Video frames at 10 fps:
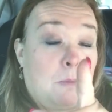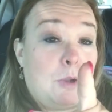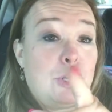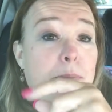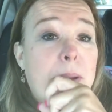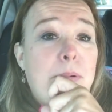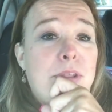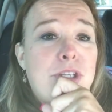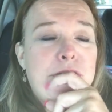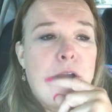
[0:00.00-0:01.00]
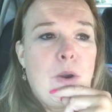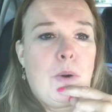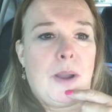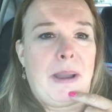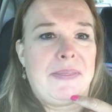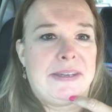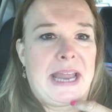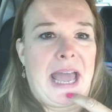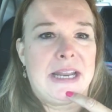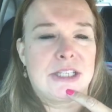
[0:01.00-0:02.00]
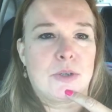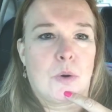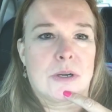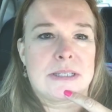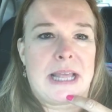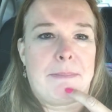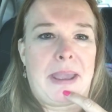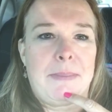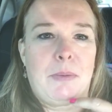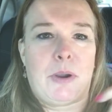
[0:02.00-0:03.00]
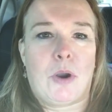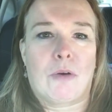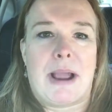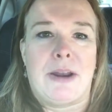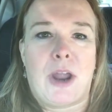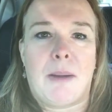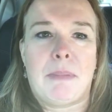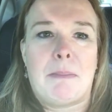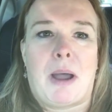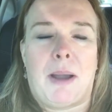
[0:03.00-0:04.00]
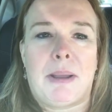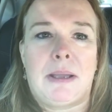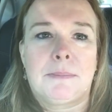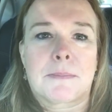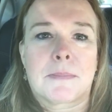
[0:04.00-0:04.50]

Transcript: Well, do you remember the show about the dinosaurs and that baby would go around not my mama?